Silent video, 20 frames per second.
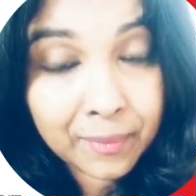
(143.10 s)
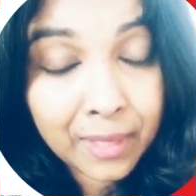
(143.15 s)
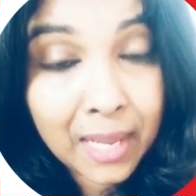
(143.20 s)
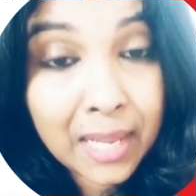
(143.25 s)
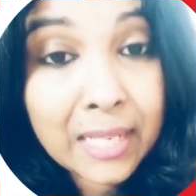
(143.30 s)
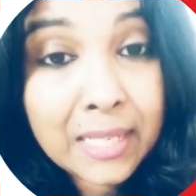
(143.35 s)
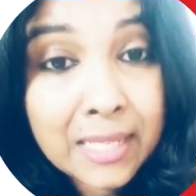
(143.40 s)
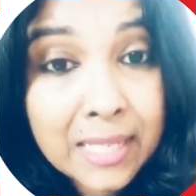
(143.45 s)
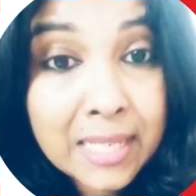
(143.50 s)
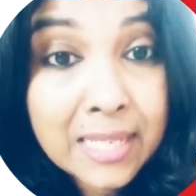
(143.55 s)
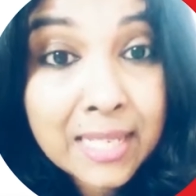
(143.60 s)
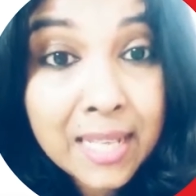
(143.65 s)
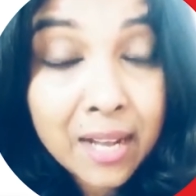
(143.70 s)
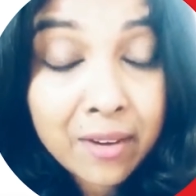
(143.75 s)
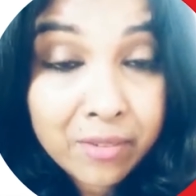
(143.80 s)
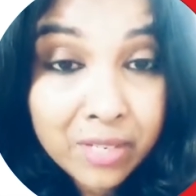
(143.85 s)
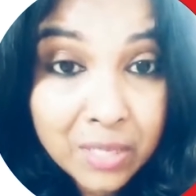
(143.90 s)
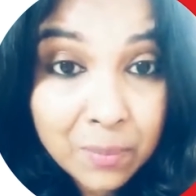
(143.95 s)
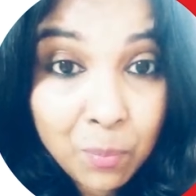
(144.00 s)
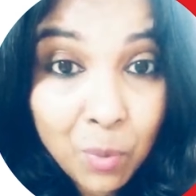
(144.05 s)
It is our
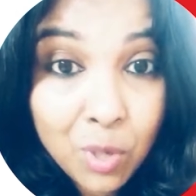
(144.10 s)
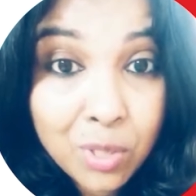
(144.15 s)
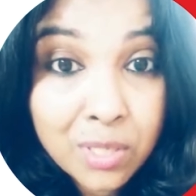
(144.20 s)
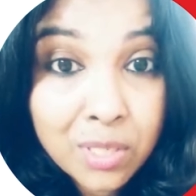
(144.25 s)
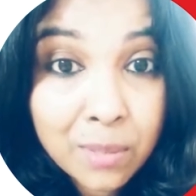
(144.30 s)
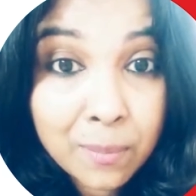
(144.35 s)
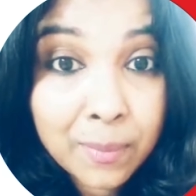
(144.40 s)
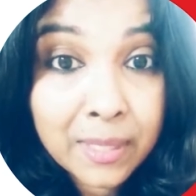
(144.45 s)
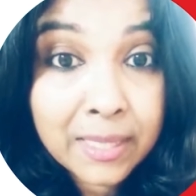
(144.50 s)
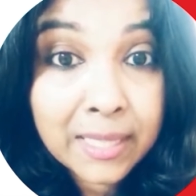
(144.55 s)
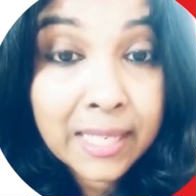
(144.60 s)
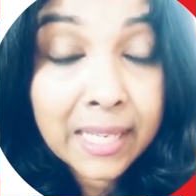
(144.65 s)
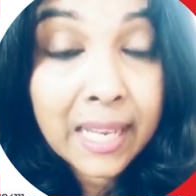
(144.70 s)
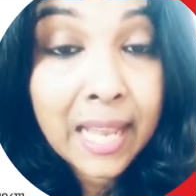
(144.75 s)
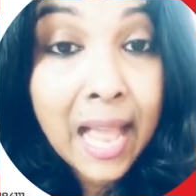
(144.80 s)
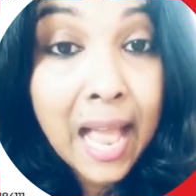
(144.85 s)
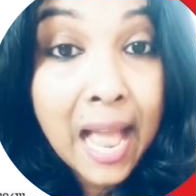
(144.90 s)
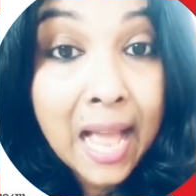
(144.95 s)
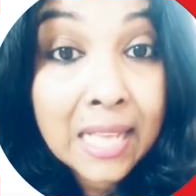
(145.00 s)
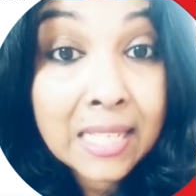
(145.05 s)

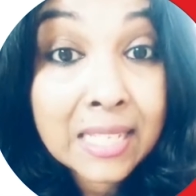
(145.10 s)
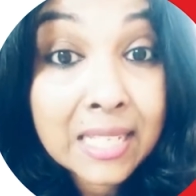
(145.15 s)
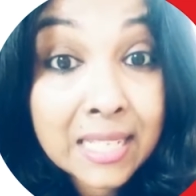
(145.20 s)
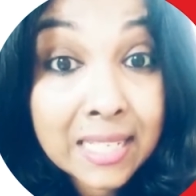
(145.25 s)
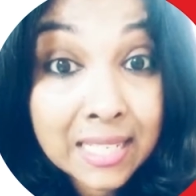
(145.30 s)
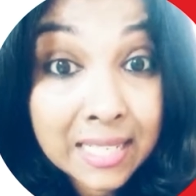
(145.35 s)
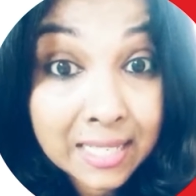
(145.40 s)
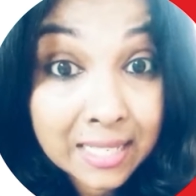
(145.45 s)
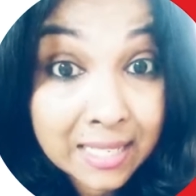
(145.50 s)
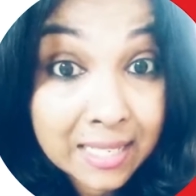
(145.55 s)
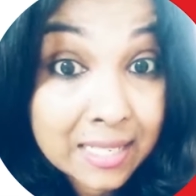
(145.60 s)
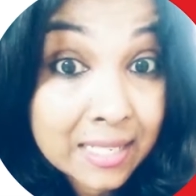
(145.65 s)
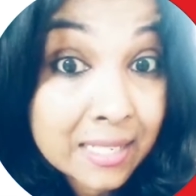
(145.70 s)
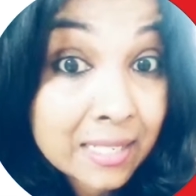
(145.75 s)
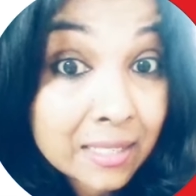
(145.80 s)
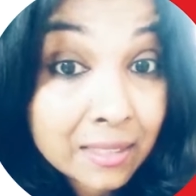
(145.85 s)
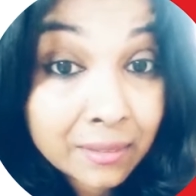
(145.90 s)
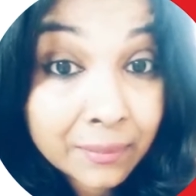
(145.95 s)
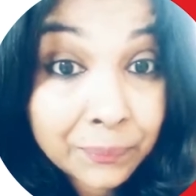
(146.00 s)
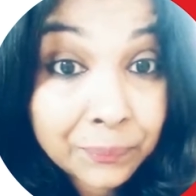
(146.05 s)
responsibility as a
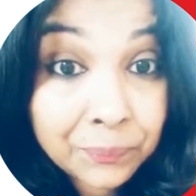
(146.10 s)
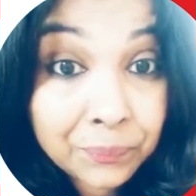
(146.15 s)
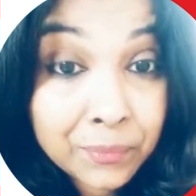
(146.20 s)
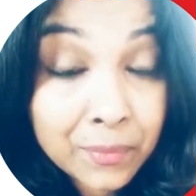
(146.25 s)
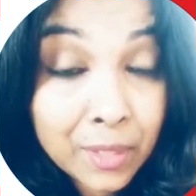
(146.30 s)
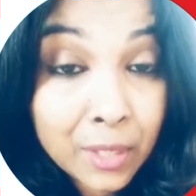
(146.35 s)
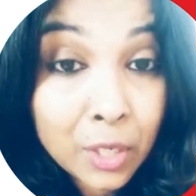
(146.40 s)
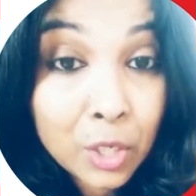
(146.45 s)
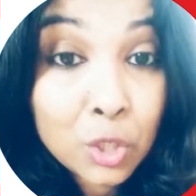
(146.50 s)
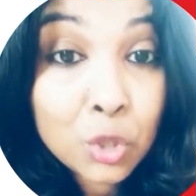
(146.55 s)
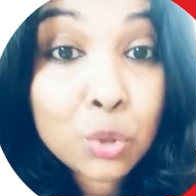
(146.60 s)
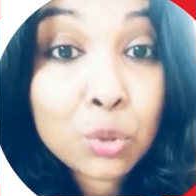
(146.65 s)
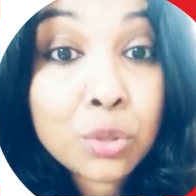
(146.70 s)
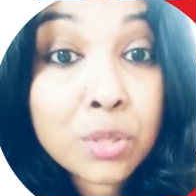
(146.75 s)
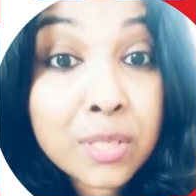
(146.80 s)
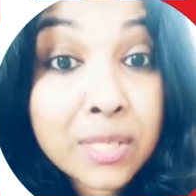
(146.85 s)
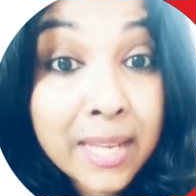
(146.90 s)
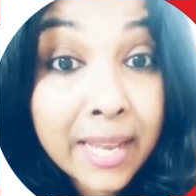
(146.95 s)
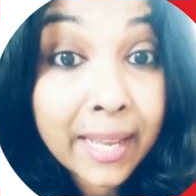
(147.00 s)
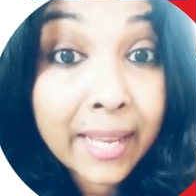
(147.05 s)
citizen to
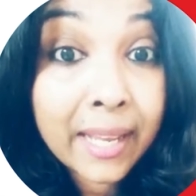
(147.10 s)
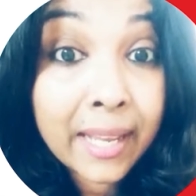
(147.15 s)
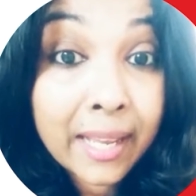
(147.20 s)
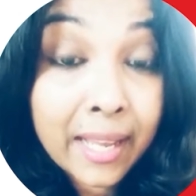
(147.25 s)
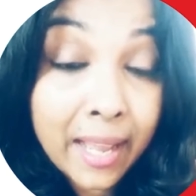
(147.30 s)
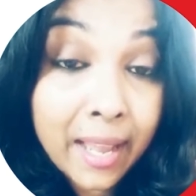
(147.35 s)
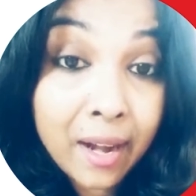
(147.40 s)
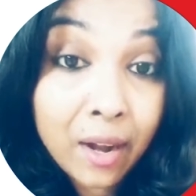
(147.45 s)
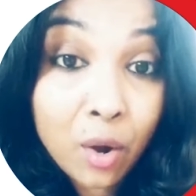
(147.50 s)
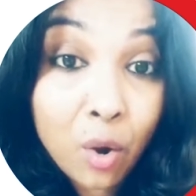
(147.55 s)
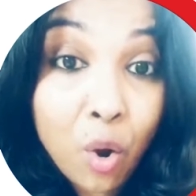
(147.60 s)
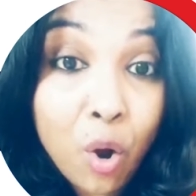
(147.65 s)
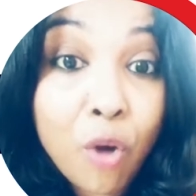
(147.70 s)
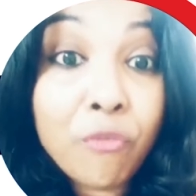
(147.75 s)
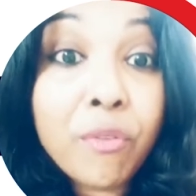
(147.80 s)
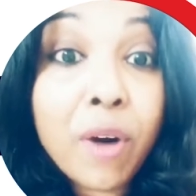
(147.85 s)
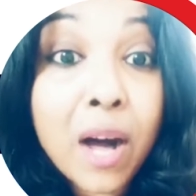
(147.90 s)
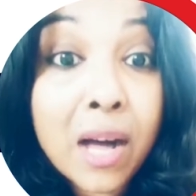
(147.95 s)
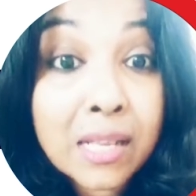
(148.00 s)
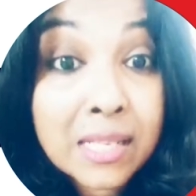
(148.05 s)
take care
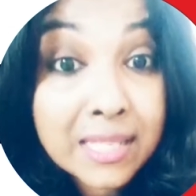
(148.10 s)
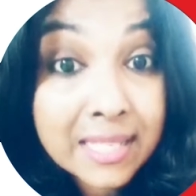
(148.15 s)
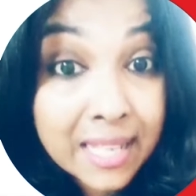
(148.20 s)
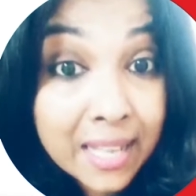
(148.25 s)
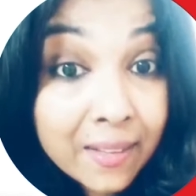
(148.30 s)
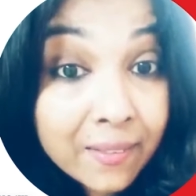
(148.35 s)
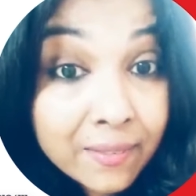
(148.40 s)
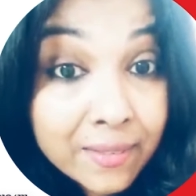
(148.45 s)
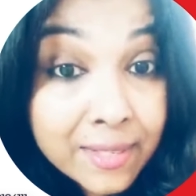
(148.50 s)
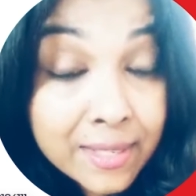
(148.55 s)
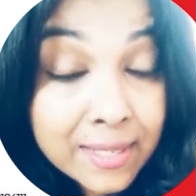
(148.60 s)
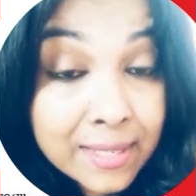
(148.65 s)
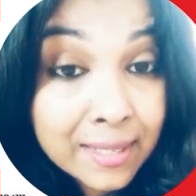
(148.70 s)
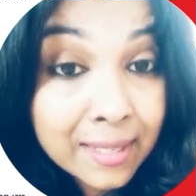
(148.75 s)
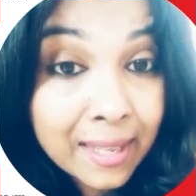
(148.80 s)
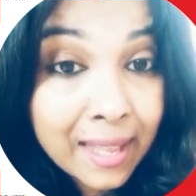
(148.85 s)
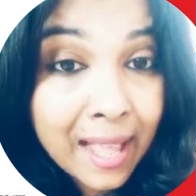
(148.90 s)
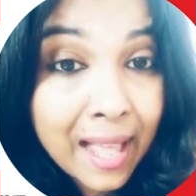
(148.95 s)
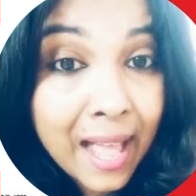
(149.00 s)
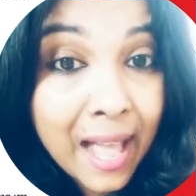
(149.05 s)
of ourselves
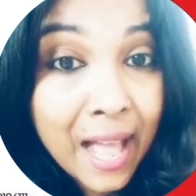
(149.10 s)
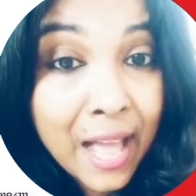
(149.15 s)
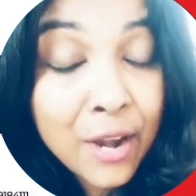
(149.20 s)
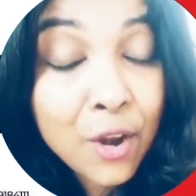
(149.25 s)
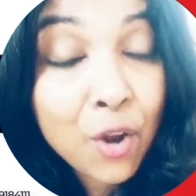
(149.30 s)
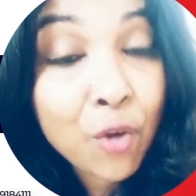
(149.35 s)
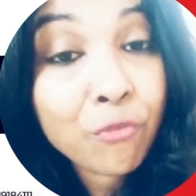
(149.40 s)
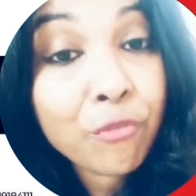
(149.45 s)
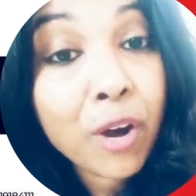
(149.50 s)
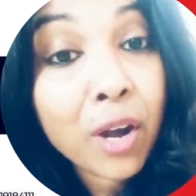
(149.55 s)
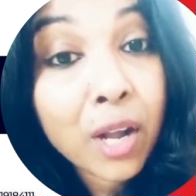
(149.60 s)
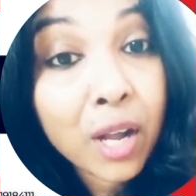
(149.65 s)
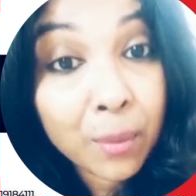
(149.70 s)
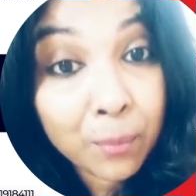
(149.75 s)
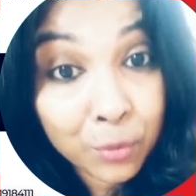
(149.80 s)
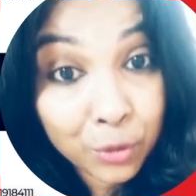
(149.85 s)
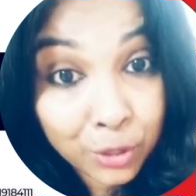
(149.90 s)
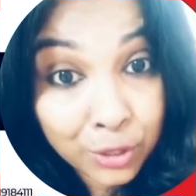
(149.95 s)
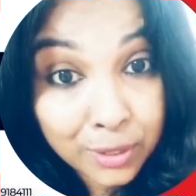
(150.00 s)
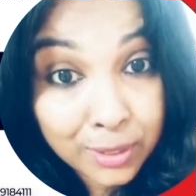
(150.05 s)
and of our
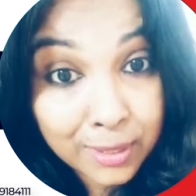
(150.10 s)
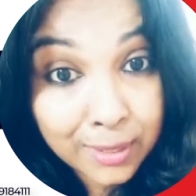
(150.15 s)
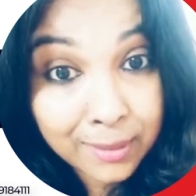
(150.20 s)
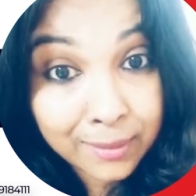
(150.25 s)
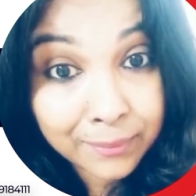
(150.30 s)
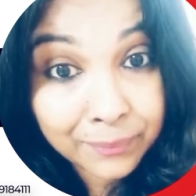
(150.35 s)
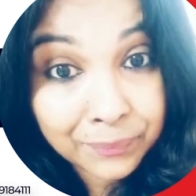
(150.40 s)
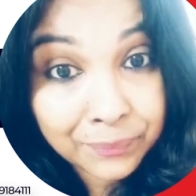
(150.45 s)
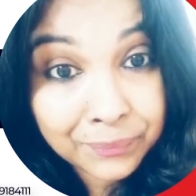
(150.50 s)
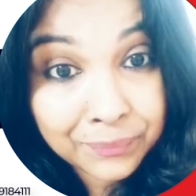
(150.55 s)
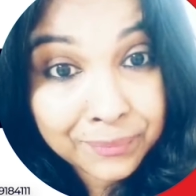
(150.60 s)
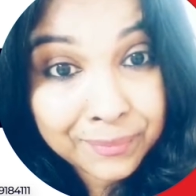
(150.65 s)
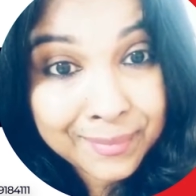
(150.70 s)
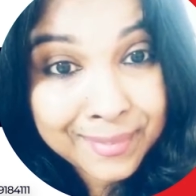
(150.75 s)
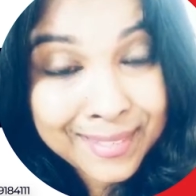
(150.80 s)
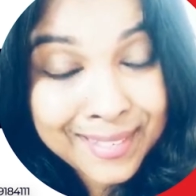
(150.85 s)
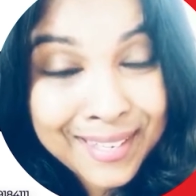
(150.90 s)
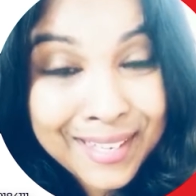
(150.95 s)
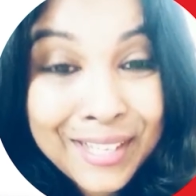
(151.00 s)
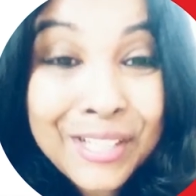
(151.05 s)
community.
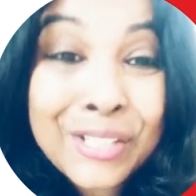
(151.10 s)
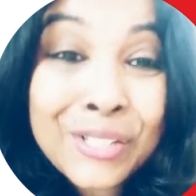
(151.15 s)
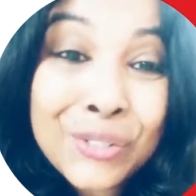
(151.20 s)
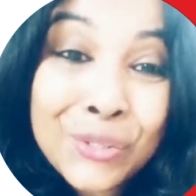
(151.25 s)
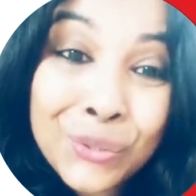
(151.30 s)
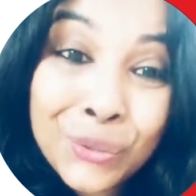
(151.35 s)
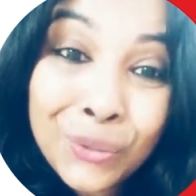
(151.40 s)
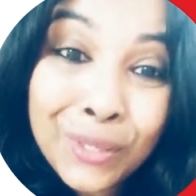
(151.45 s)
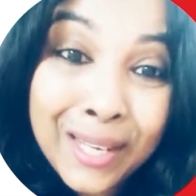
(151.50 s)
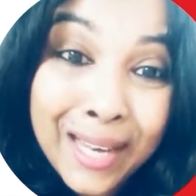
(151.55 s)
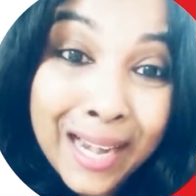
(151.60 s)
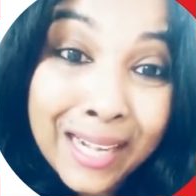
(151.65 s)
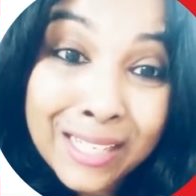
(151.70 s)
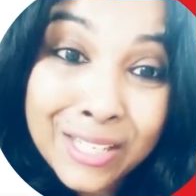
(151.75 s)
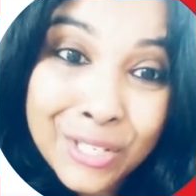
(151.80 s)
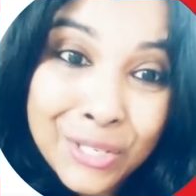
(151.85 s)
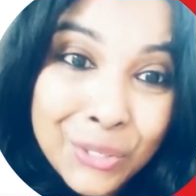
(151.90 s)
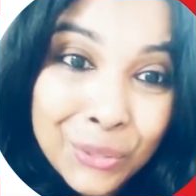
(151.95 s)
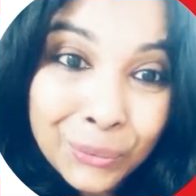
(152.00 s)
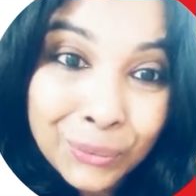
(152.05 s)
So
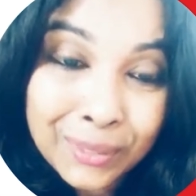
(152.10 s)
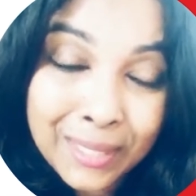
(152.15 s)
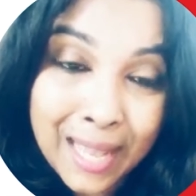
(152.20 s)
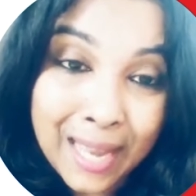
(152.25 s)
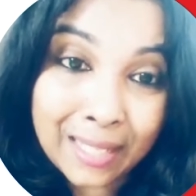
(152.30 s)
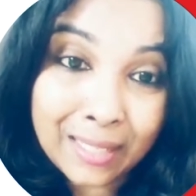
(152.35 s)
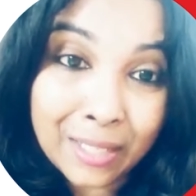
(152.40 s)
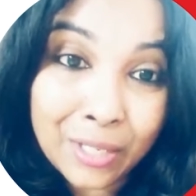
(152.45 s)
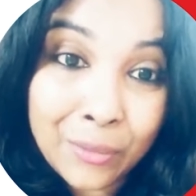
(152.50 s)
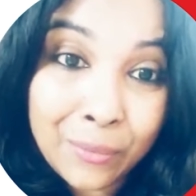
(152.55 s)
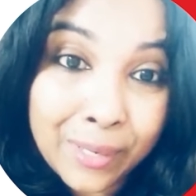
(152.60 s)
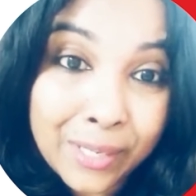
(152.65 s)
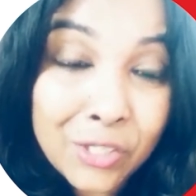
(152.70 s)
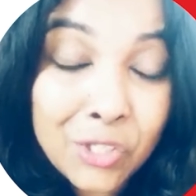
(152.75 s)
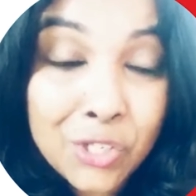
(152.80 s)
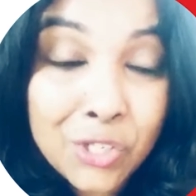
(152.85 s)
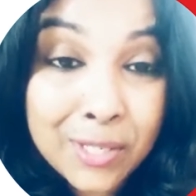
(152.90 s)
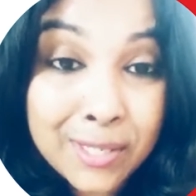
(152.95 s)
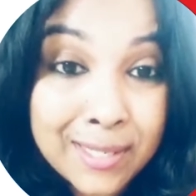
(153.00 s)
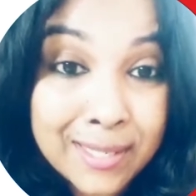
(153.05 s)
let's do that
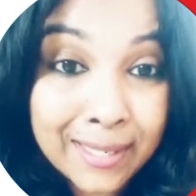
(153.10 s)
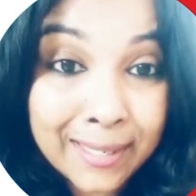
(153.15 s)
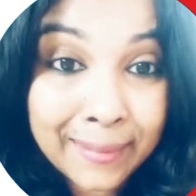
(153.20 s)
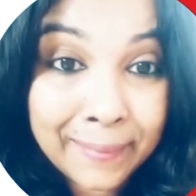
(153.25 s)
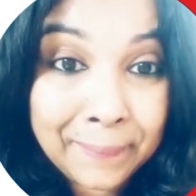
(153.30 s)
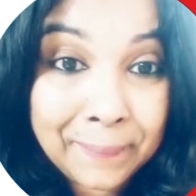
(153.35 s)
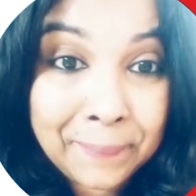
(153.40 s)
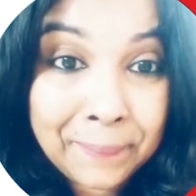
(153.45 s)
graciously.